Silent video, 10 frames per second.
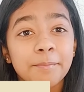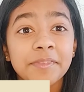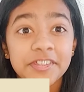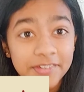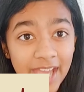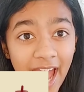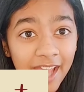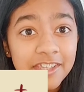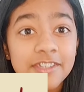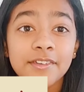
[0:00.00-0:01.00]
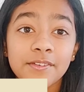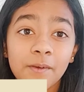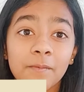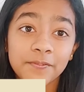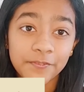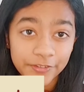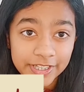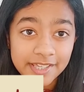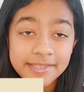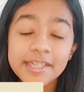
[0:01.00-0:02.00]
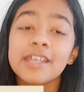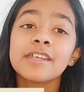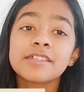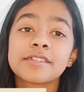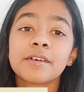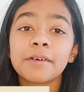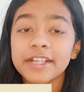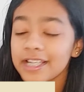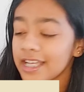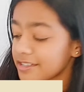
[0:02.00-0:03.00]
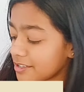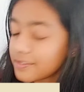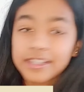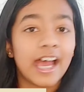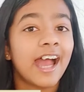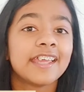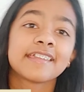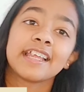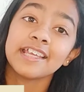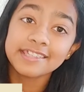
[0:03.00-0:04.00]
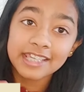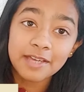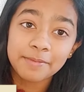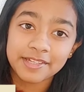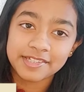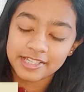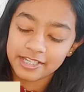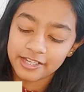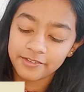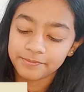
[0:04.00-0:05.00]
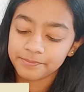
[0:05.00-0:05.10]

you can to not focus. So what I like to do with that is I like to get a post-it note.